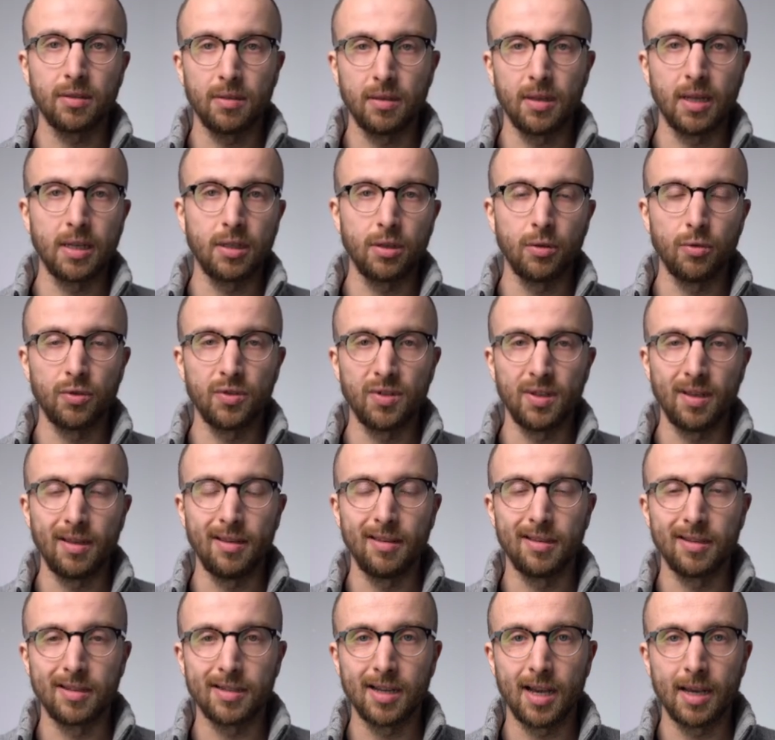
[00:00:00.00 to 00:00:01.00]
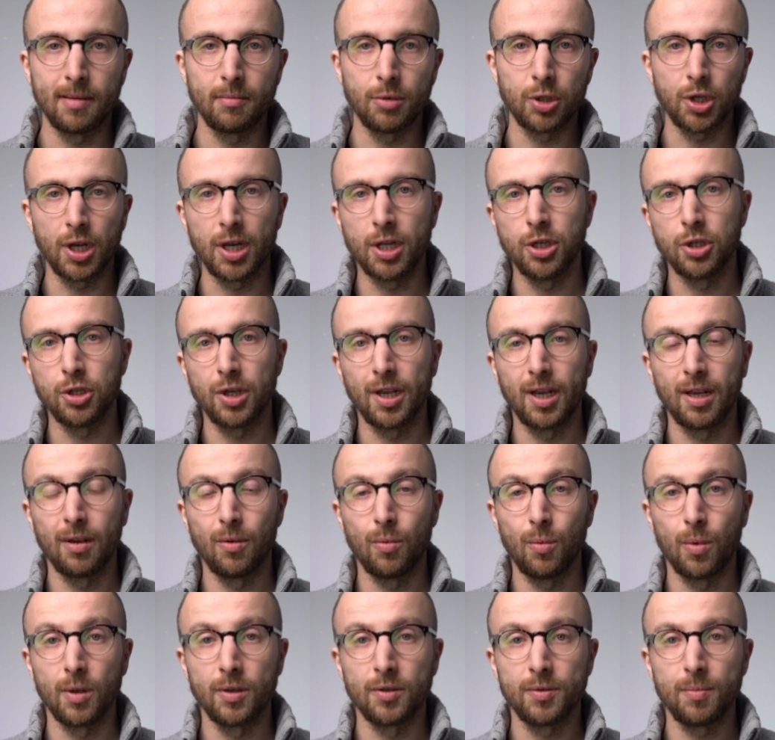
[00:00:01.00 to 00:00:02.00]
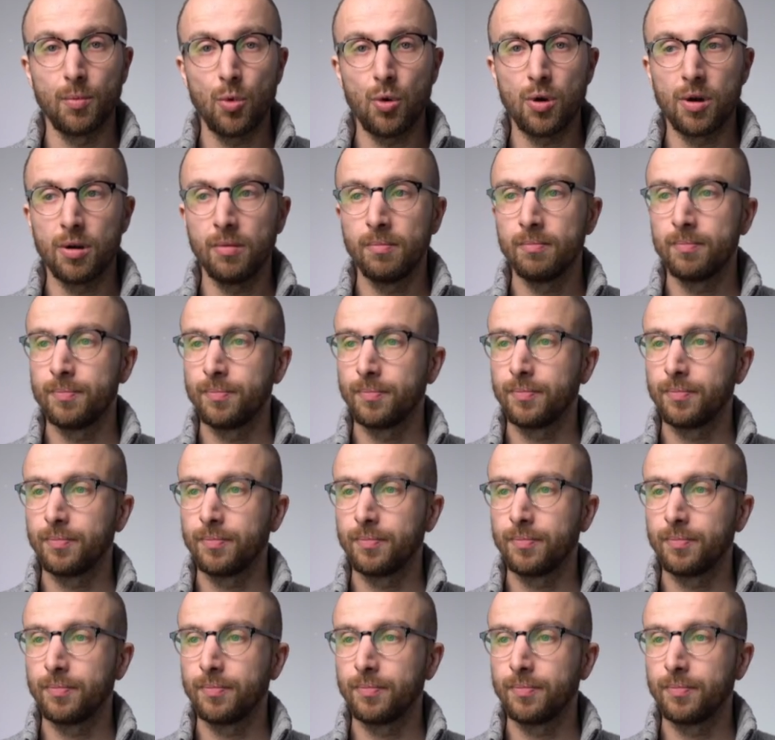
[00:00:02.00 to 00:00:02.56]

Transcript: so that you see the time changing once more.